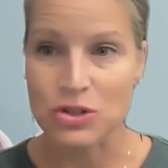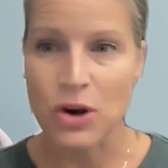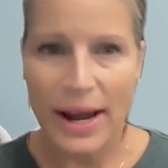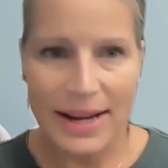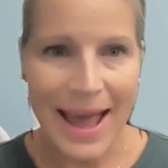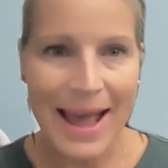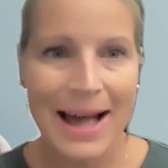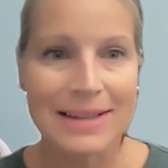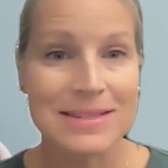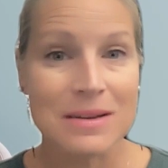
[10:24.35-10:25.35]
Try to
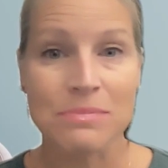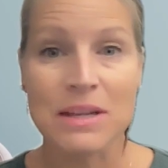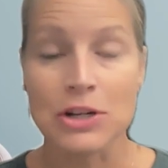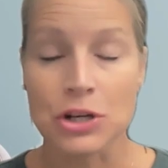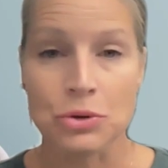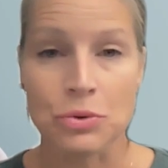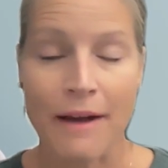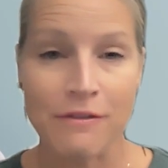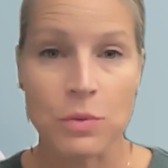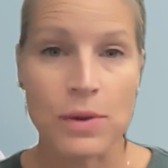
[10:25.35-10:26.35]
add something new
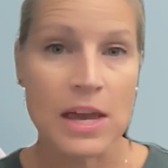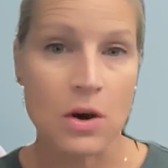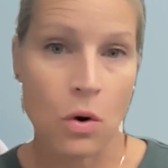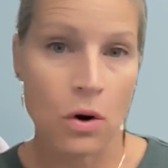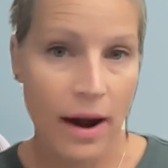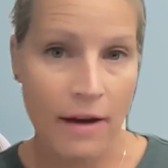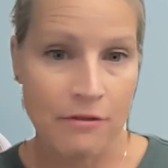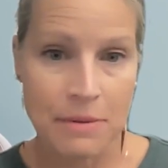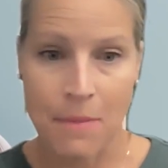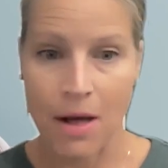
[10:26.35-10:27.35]
every week or
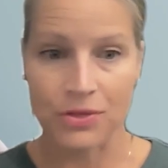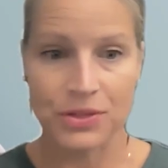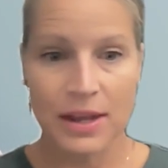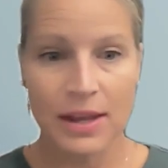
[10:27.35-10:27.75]
every month.